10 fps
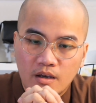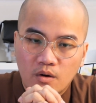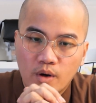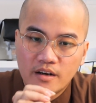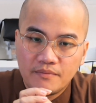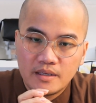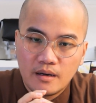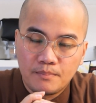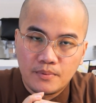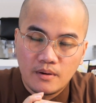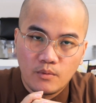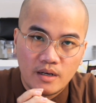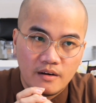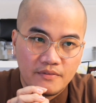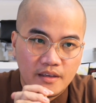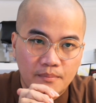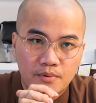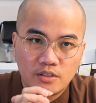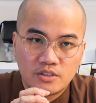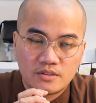one of the
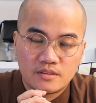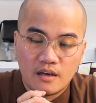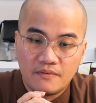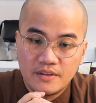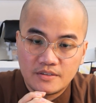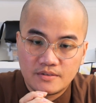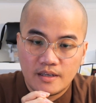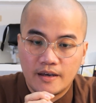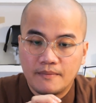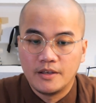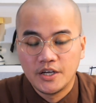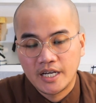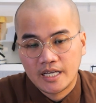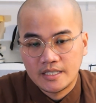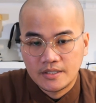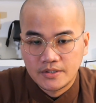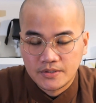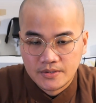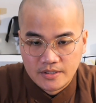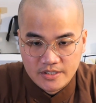approaches of this learning
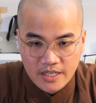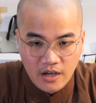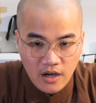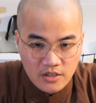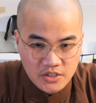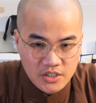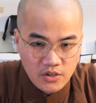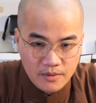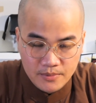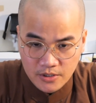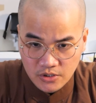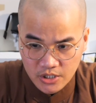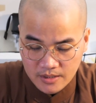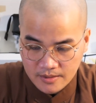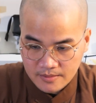is psychological approach.